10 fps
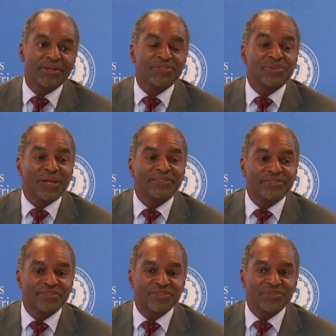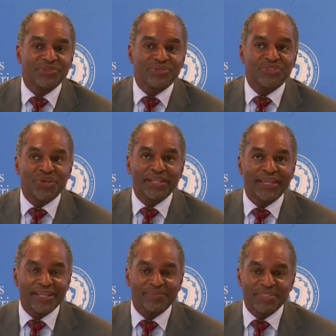to, uh, to, to try to
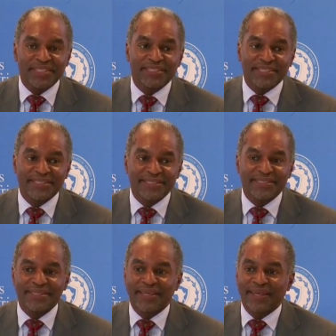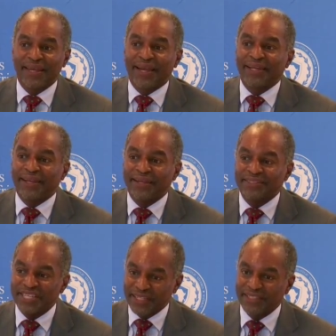help citizens uh,
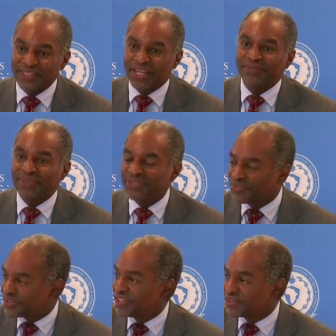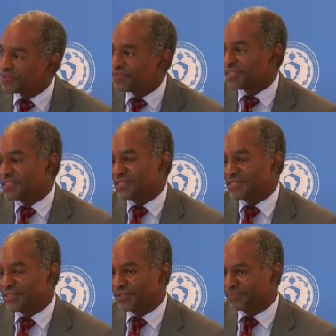challenge government over their
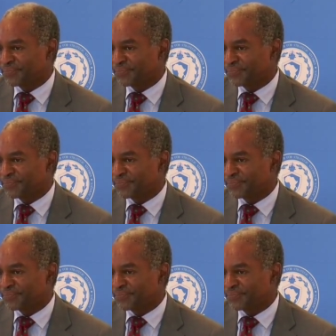grievances.